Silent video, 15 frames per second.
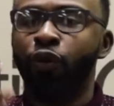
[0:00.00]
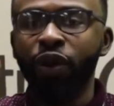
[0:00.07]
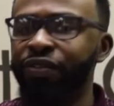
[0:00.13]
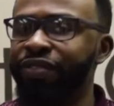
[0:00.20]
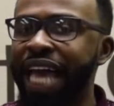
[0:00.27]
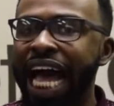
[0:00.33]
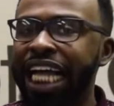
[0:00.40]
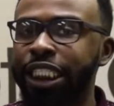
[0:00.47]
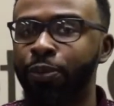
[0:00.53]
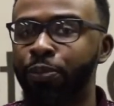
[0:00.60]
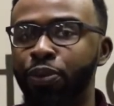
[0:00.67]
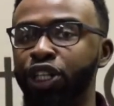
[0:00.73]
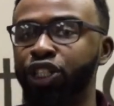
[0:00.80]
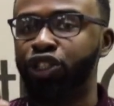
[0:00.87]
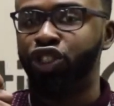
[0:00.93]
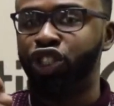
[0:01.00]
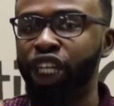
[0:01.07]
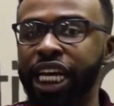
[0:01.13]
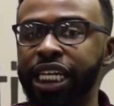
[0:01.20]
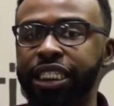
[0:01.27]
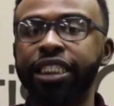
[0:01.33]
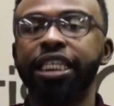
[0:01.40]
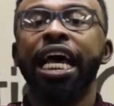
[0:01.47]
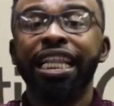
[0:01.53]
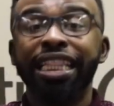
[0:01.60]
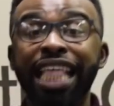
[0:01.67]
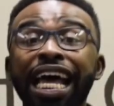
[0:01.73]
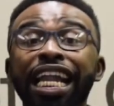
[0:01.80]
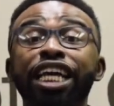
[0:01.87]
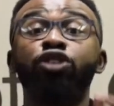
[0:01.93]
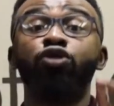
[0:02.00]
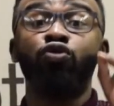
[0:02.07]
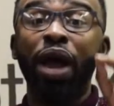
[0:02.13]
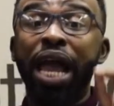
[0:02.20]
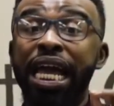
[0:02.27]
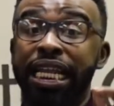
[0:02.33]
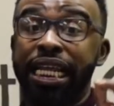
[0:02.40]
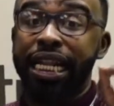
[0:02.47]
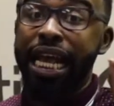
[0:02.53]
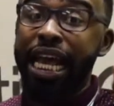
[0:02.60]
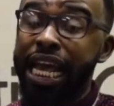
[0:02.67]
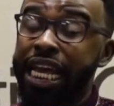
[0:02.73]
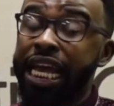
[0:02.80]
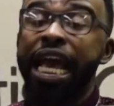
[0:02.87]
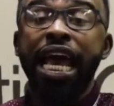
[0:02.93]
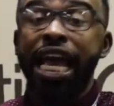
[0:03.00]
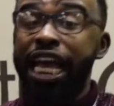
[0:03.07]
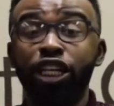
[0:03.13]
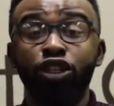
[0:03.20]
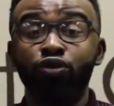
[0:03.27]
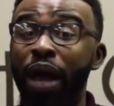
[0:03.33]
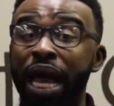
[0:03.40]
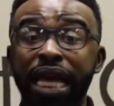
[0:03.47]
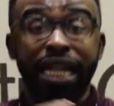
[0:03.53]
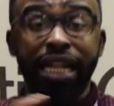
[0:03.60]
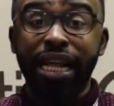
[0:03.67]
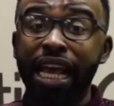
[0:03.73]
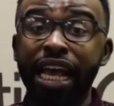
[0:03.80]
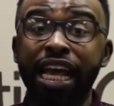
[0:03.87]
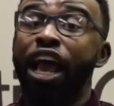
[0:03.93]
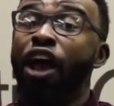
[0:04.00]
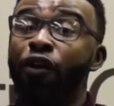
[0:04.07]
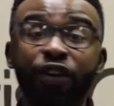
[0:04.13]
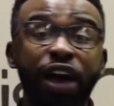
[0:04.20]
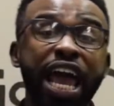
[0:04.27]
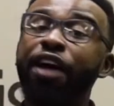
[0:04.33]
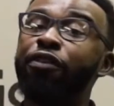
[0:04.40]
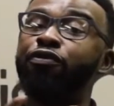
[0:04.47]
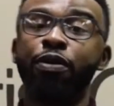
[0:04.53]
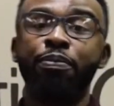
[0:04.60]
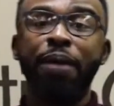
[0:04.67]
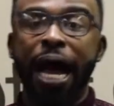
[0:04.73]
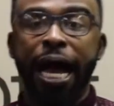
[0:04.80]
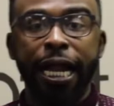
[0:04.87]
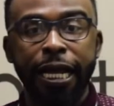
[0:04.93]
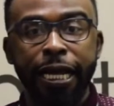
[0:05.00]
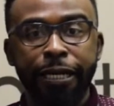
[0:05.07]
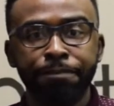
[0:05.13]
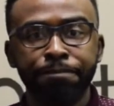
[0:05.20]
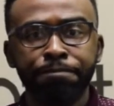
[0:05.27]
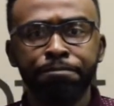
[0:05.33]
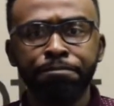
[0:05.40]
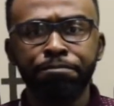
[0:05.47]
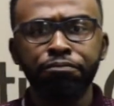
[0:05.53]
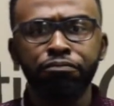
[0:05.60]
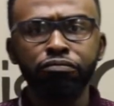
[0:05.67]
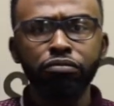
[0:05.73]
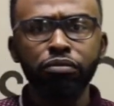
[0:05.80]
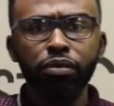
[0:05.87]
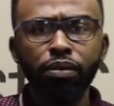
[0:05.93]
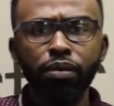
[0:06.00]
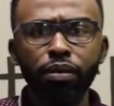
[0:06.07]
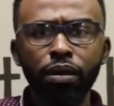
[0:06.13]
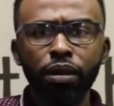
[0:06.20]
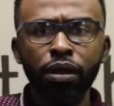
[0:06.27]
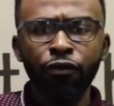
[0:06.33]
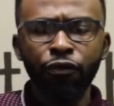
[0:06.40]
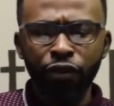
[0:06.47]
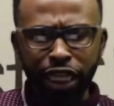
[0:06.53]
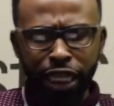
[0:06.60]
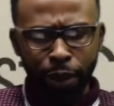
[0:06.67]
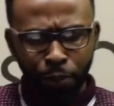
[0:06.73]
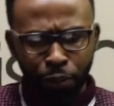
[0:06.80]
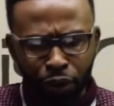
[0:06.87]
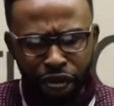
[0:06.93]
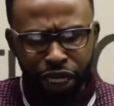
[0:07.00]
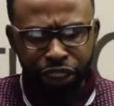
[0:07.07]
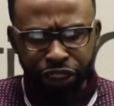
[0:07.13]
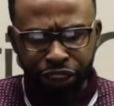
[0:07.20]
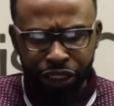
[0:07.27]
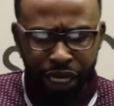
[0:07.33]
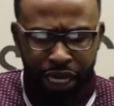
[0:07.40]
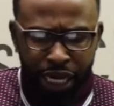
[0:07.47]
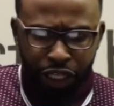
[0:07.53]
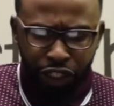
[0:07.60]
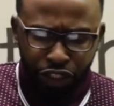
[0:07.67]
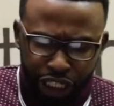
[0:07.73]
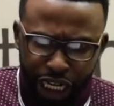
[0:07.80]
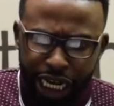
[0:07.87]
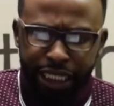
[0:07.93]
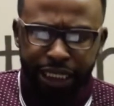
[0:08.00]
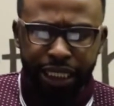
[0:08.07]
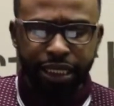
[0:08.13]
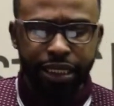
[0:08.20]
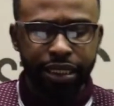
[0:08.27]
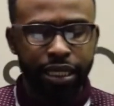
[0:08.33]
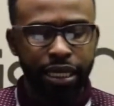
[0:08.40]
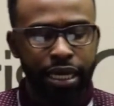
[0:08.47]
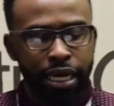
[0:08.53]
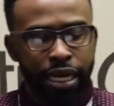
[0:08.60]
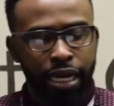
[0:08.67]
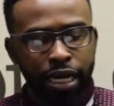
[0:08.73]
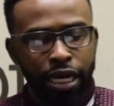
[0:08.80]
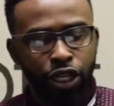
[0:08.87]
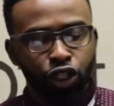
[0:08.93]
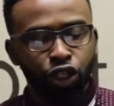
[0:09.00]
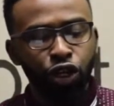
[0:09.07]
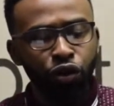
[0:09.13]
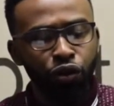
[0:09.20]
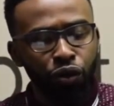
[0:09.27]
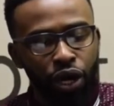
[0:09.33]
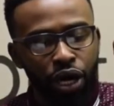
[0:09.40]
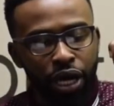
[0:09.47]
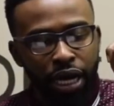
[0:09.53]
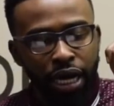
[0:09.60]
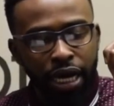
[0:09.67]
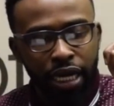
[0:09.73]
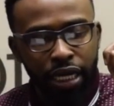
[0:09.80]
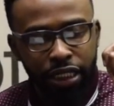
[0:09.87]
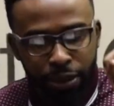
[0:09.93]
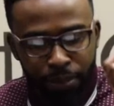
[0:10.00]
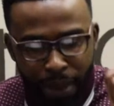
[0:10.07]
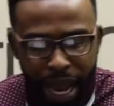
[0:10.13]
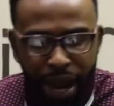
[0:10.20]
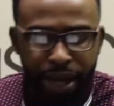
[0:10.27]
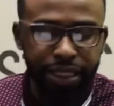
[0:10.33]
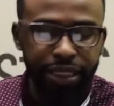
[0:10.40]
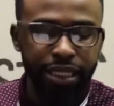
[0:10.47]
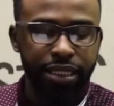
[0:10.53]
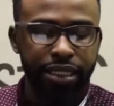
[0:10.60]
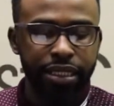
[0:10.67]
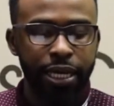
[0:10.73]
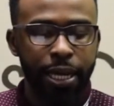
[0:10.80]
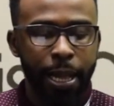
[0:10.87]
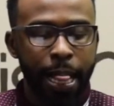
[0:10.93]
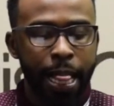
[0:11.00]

we've got to preach Jesus that is rated E. He's rated E for everybody. Philip preached Jesus to Samaritans.